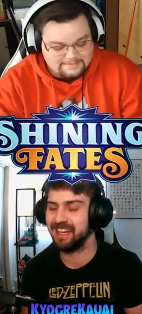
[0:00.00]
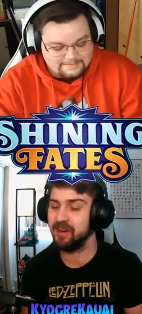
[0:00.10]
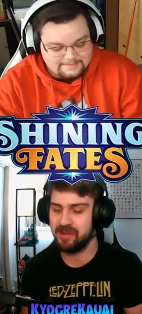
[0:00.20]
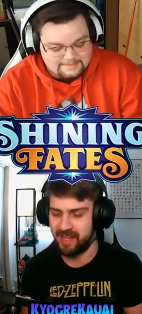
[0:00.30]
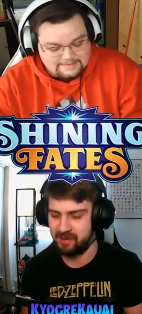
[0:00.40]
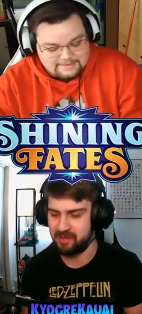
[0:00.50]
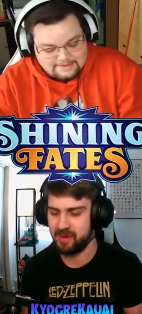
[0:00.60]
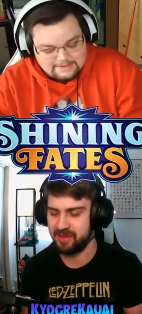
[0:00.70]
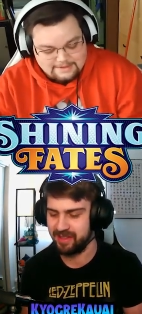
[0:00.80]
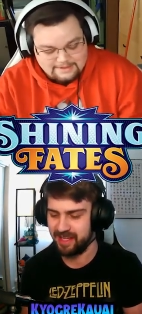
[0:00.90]
Speaker 1: okay, we
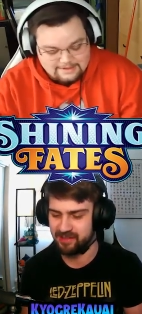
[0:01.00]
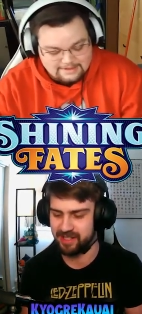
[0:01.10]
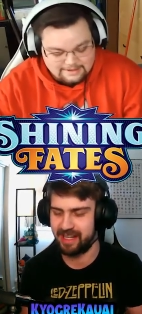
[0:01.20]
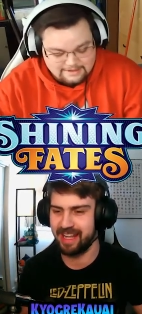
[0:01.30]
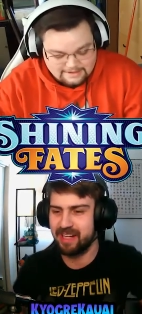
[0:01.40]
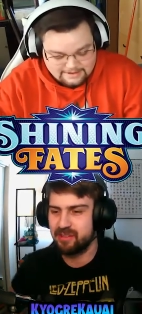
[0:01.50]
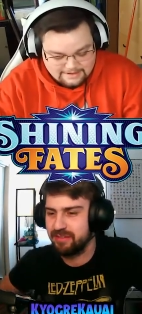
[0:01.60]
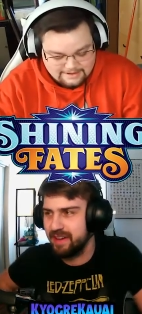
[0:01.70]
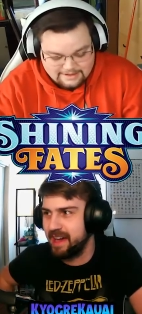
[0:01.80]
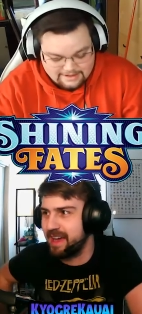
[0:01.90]
both electric.
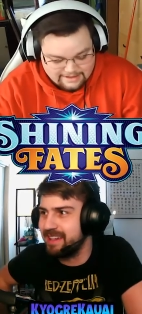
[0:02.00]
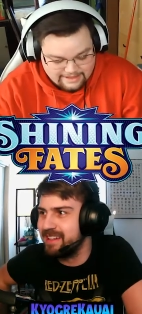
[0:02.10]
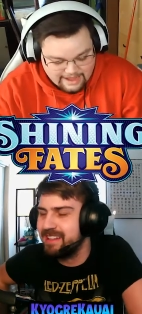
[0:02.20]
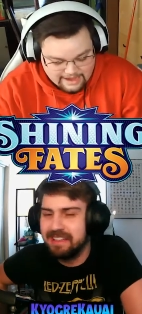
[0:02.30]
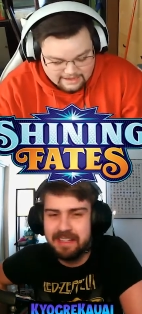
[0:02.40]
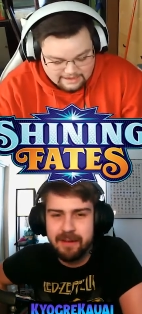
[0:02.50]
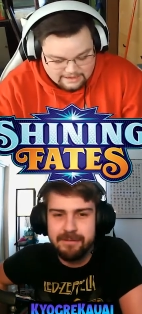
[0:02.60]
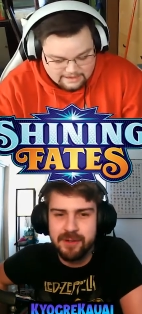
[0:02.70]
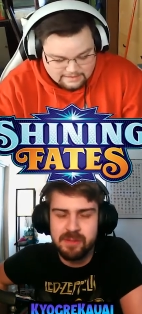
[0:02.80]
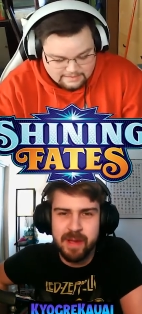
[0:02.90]
Electrifying. Yeah.
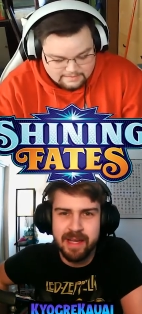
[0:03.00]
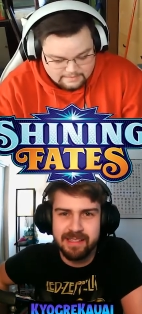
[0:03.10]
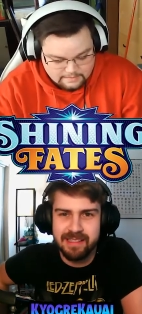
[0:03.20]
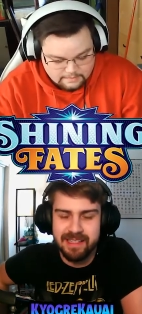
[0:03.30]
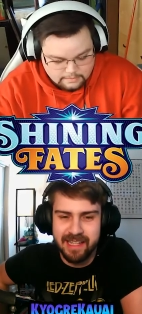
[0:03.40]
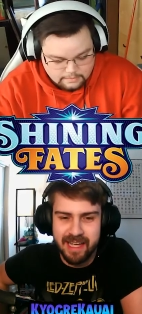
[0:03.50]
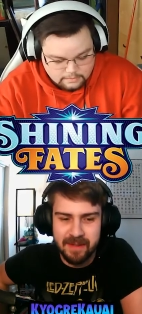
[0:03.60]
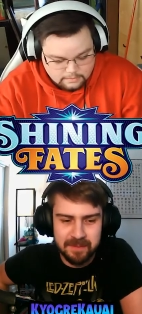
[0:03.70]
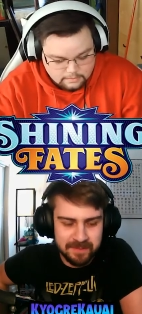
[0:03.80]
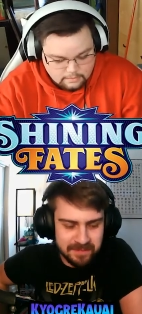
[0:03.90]
First packs of the
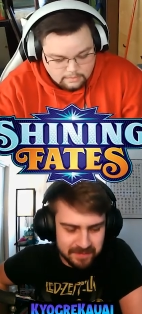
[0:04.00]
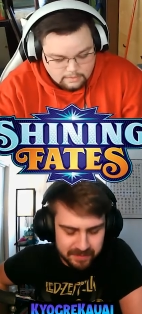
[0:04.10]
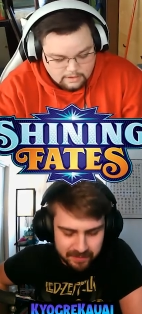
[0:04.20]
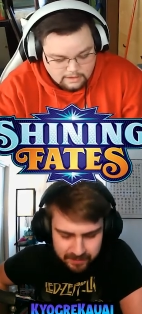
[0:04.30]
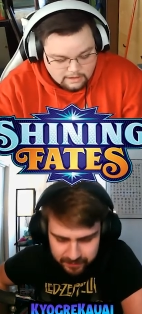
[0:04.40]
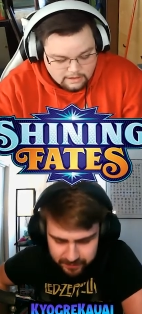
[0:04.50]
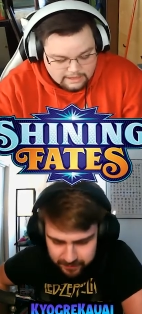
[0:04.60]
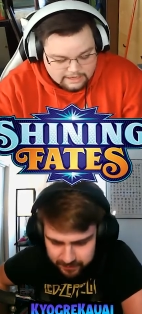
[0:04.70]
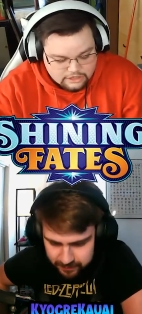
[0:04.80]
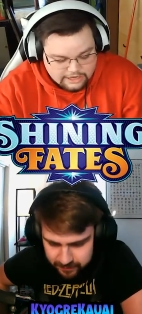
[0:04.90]
day.
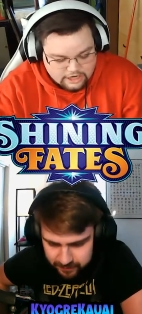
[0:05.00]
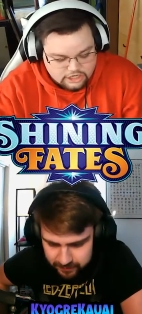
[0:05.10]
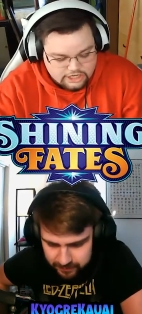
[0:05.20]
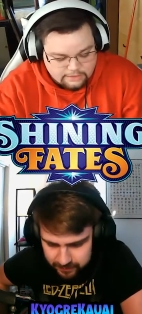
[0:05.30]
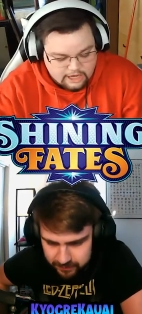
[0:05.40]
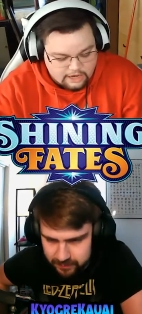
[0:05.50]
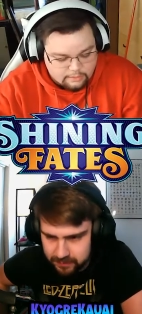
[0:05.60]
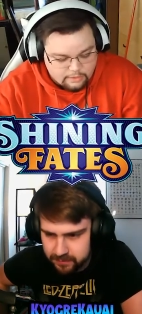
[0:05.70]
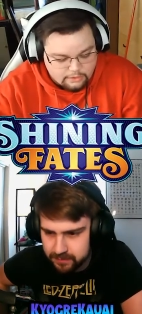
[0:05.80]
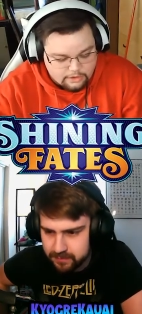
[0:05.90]
Speaker 2: Electric Energy, we got a
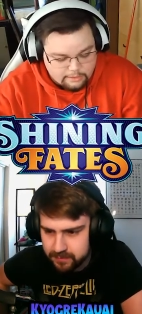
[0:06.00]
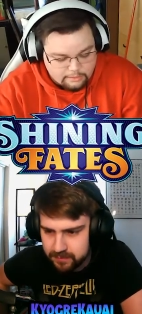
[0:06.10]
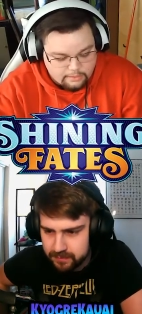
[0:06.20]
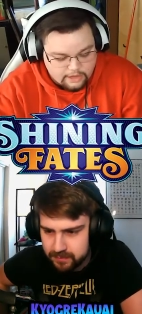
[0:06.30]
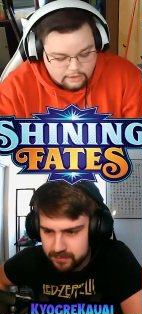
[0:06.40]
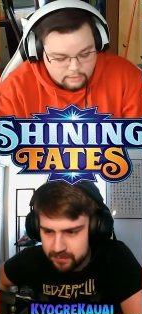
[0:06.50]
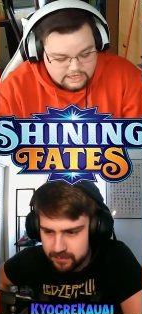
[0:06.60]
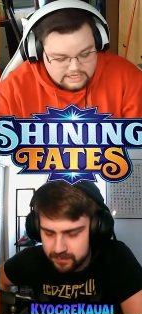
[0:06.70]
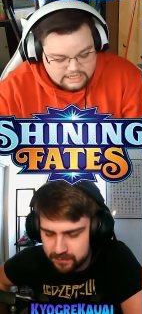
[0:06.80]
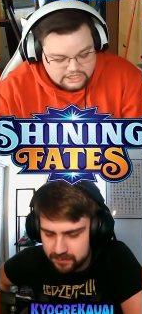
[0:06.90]
Rotom, we got a
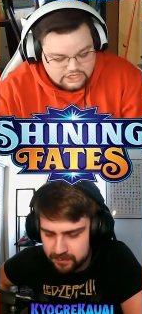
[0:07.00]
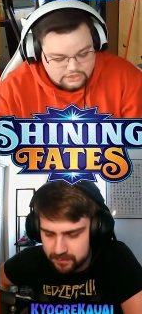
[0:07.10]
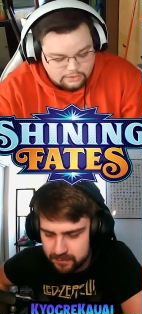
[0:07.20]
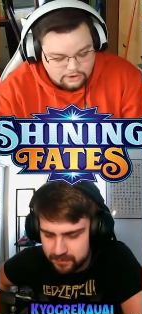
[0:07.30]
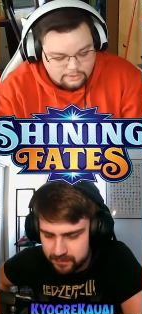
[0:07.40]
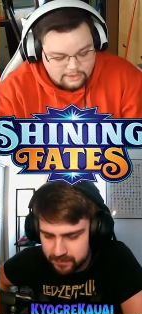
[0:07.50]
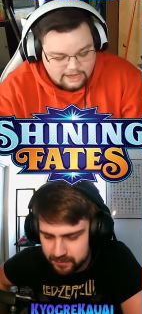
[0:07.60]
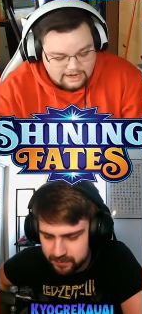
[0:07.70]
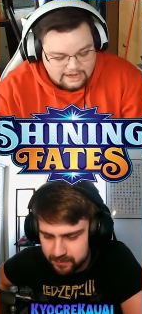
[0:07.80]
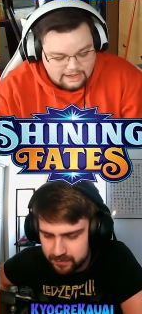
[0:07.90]
Rusted Sword, we
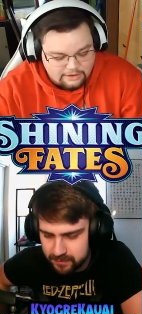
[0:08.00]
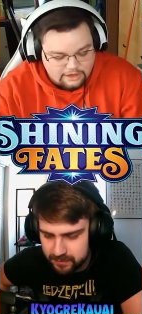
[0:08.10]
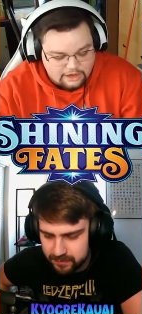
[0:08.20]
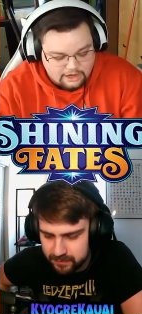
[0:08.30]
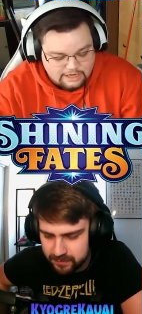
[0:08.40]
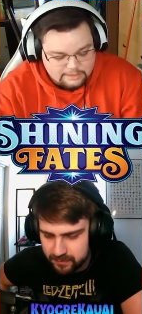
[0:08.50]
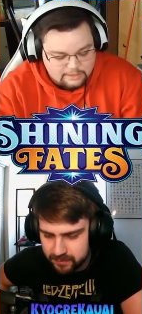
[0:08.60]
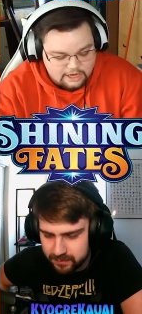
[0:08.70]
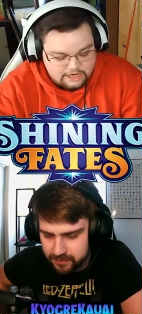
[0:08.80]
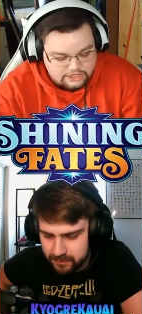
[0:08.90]
got an Eldegoss, we
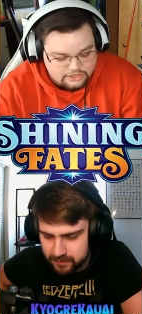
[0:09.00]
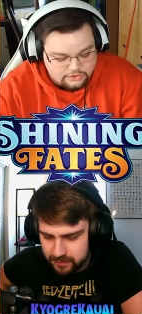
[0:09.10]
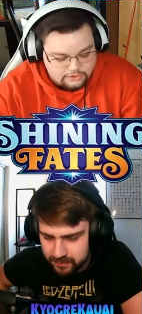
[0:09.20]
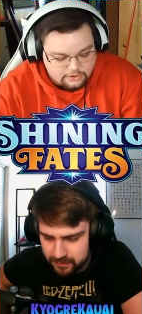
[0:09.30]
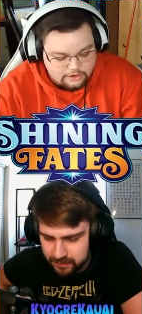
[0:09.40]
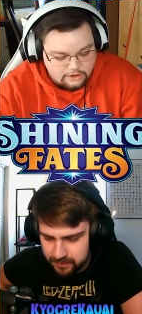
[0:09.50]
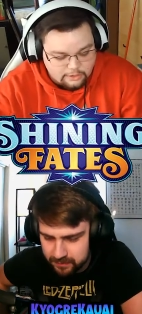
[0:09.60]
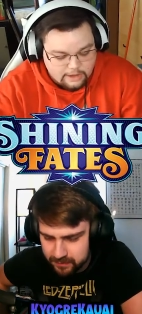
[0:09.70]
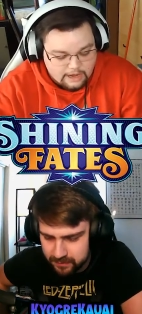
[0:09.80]
got a Choodle, we got a